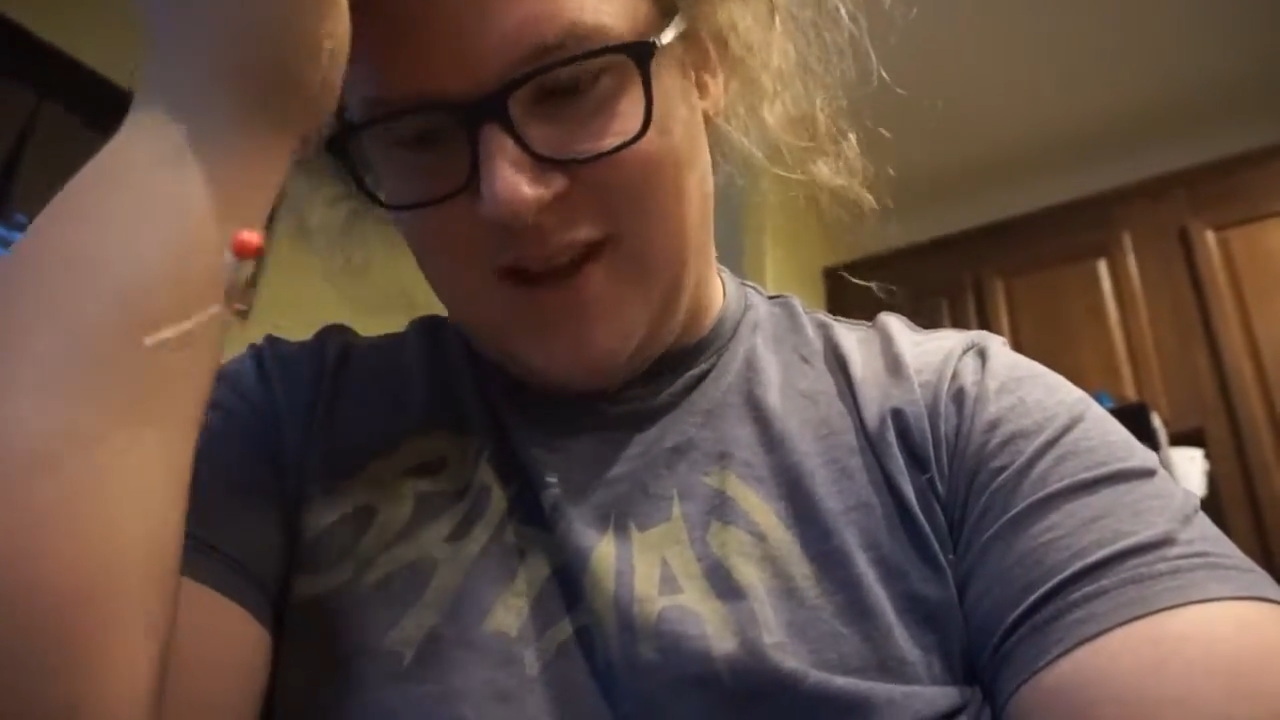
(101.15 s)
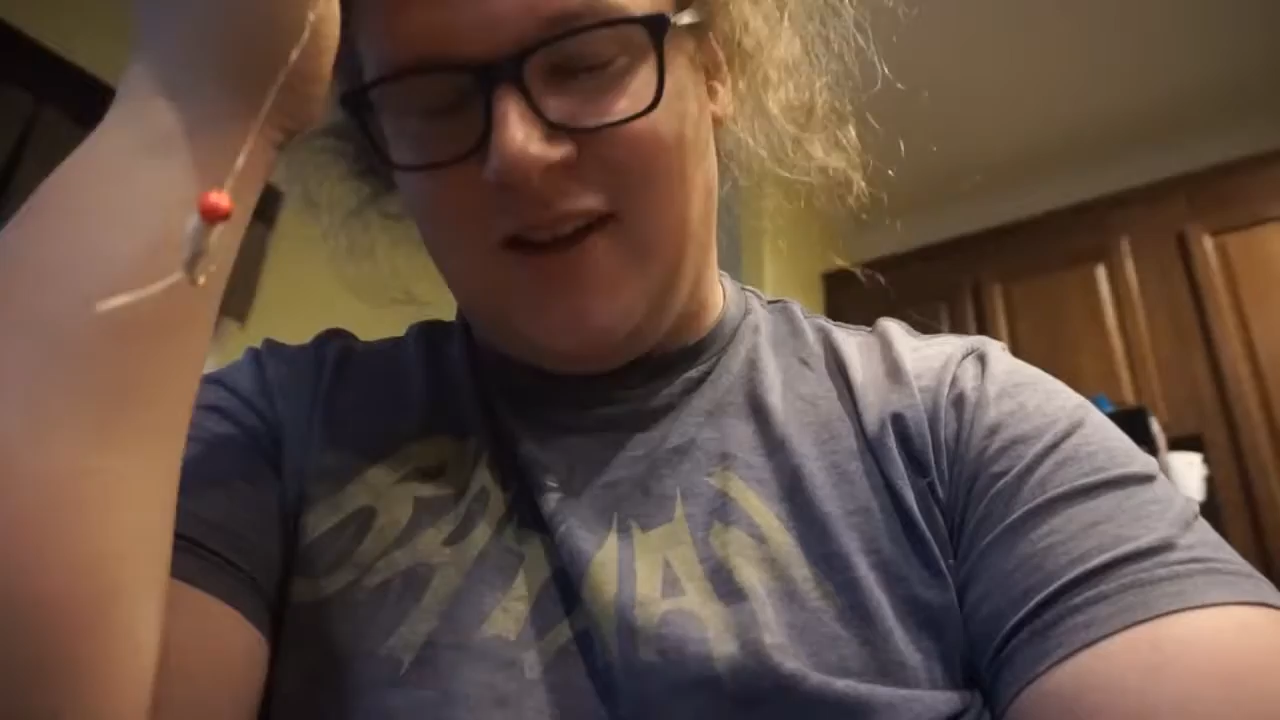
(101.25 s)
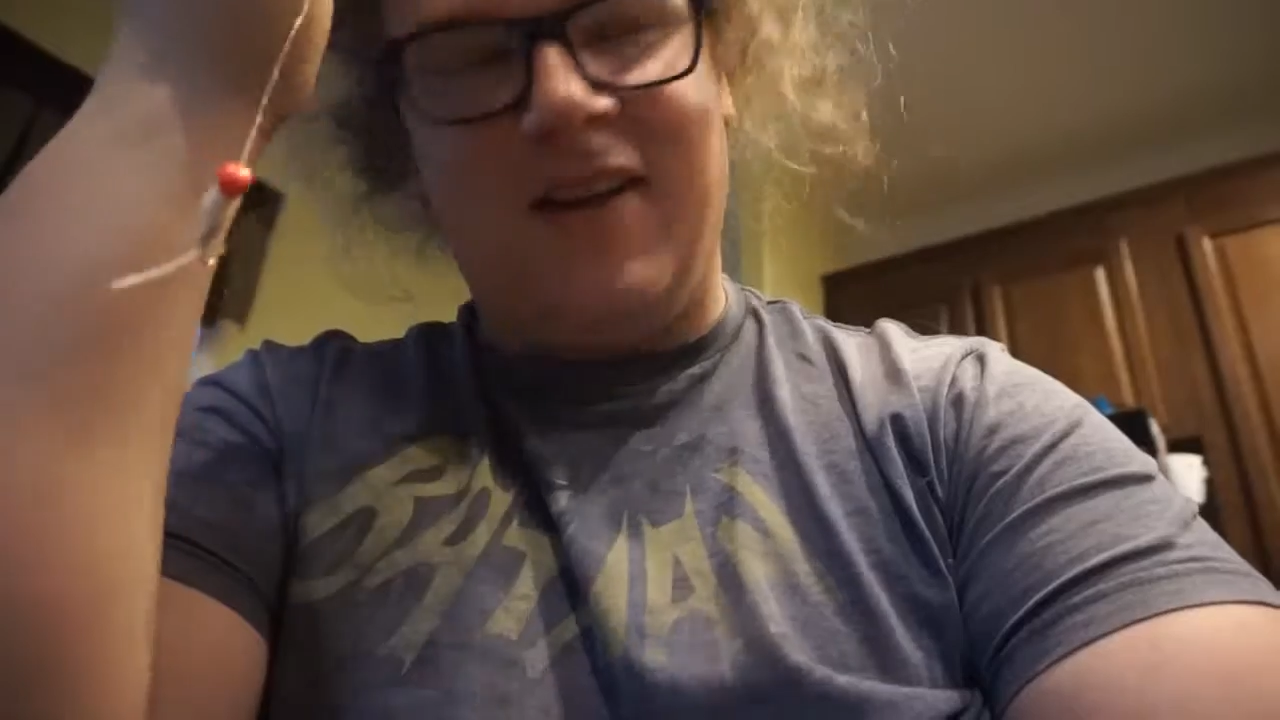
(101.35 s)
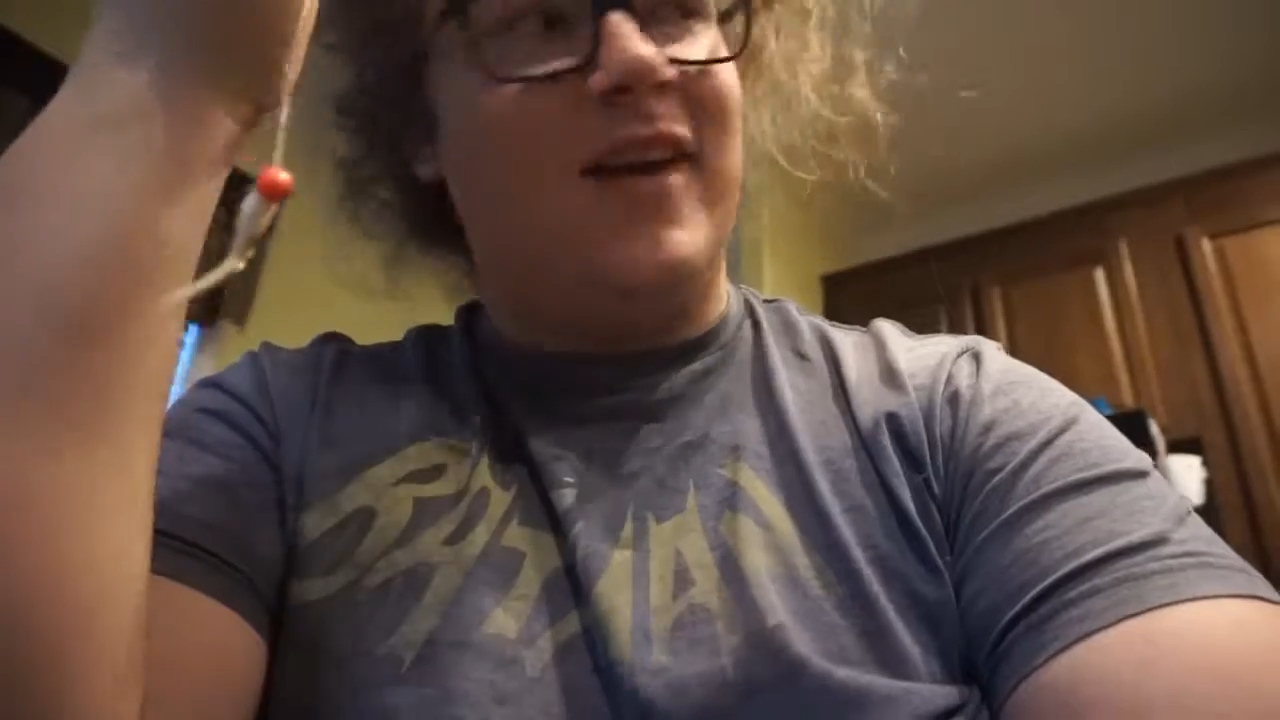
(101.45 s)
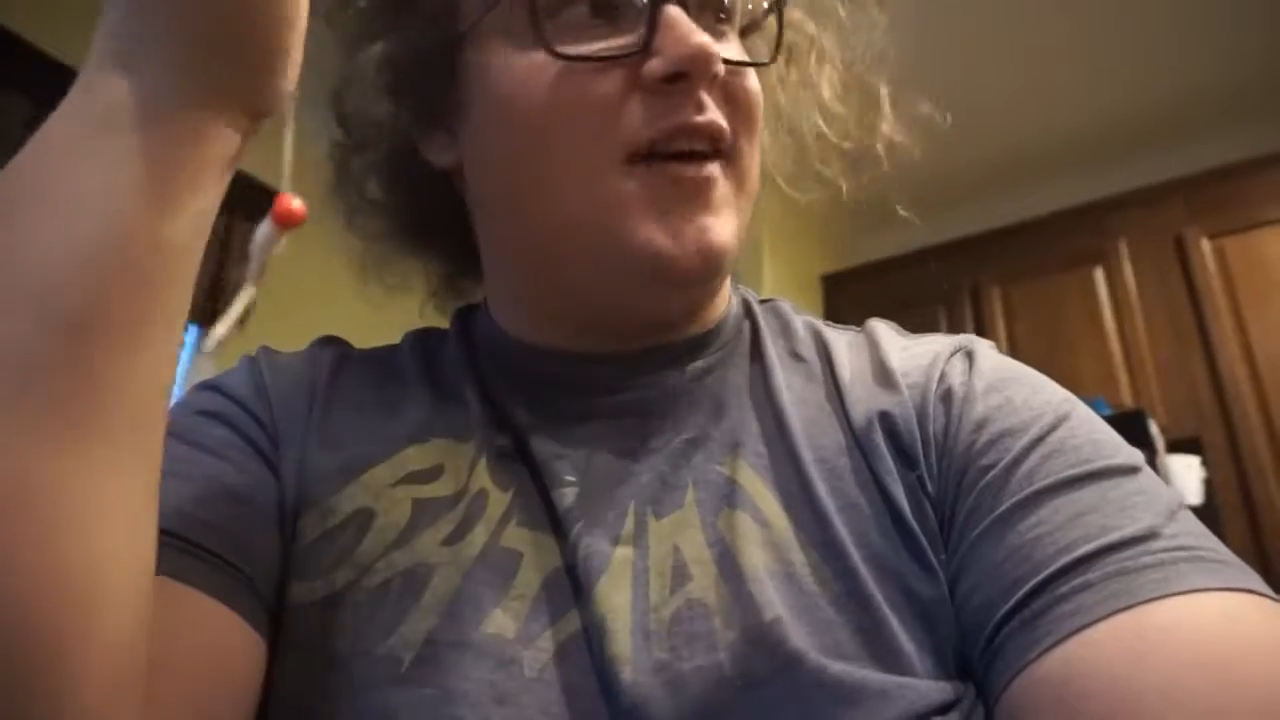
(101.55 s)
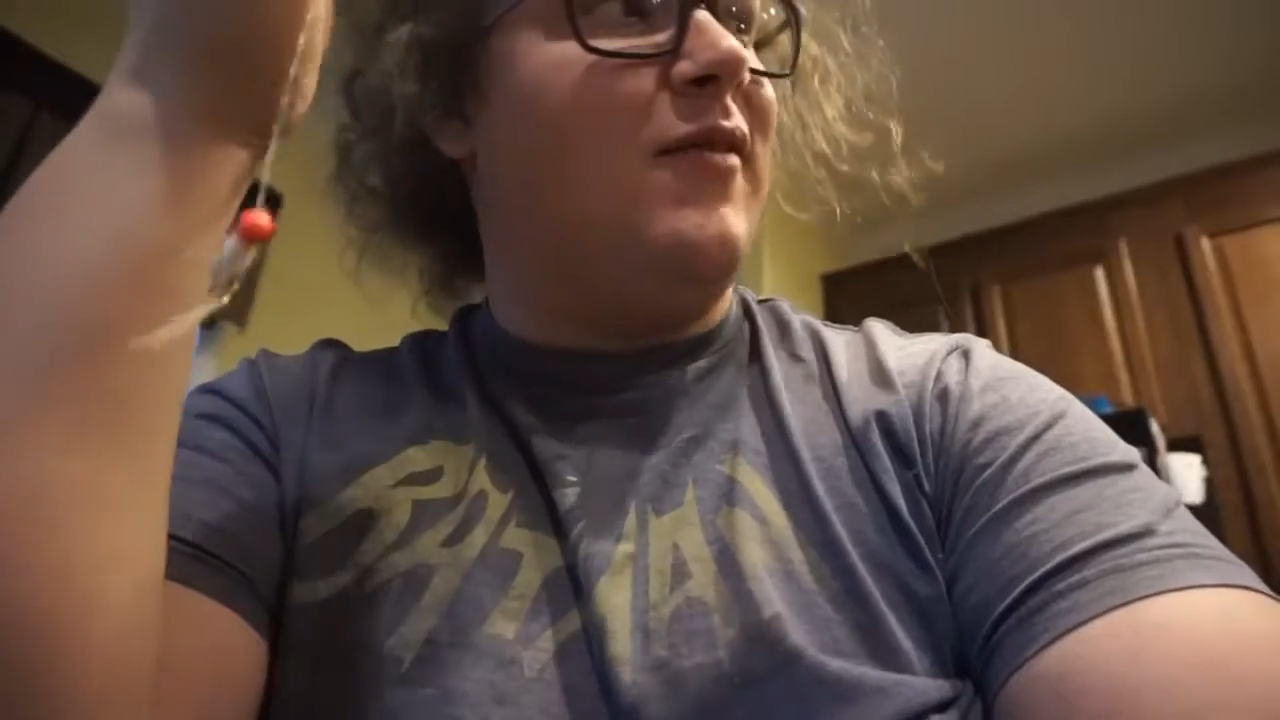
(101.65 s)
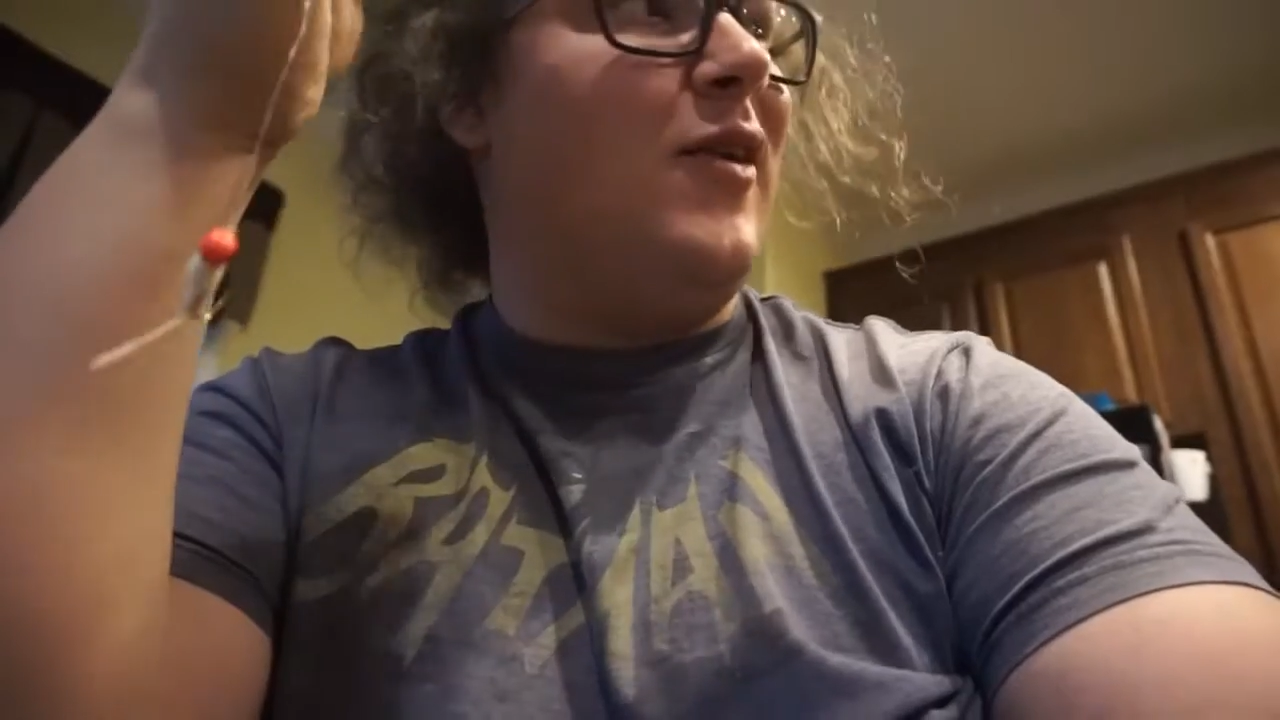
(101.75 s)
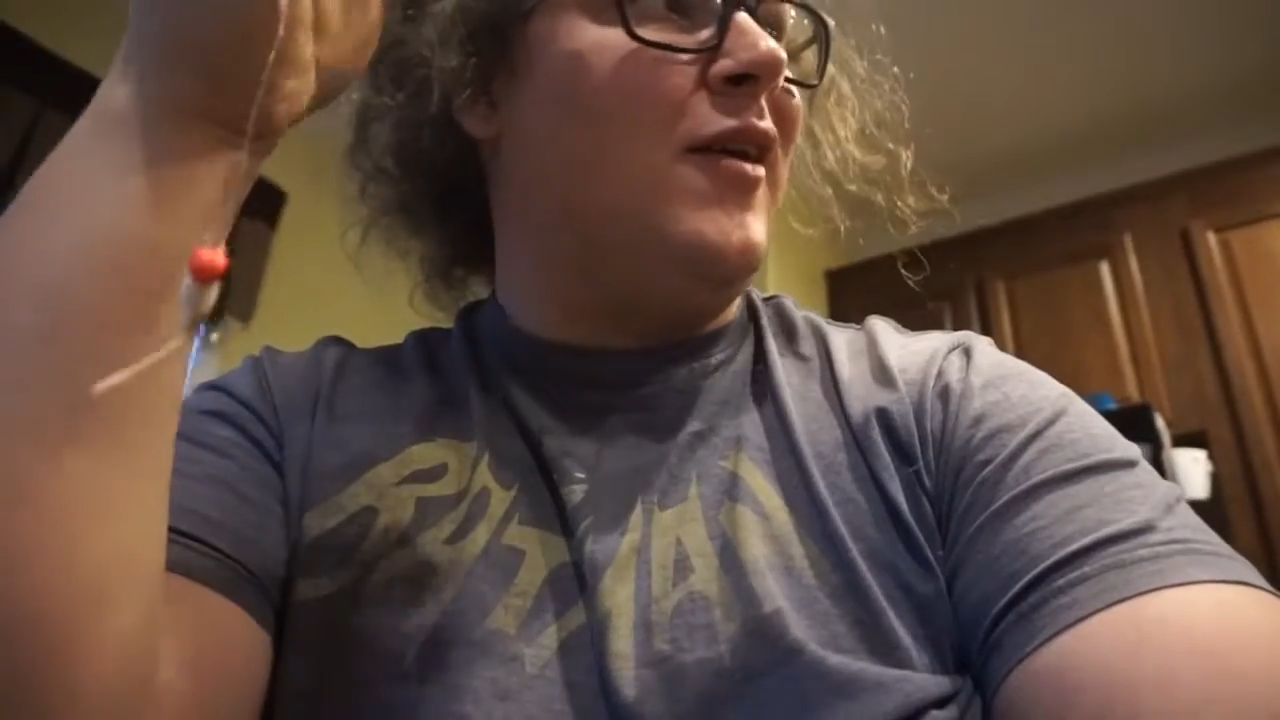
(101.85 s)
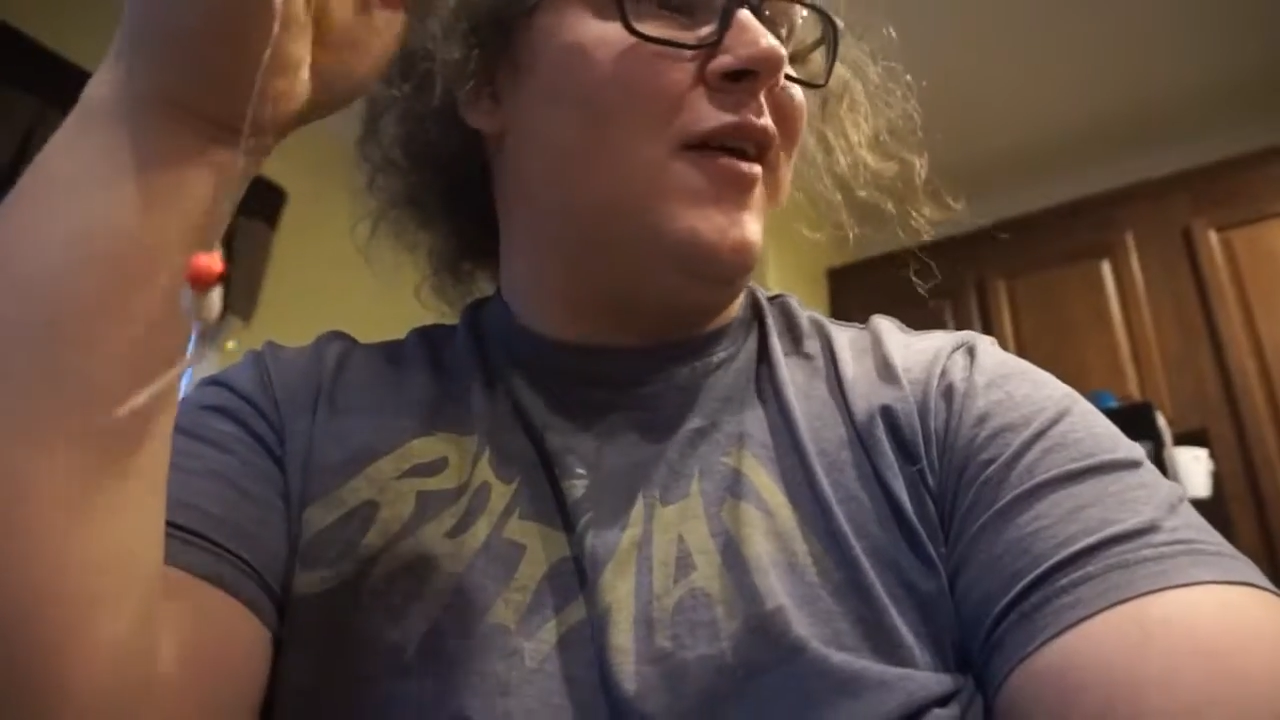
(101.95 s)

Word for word: idea ever.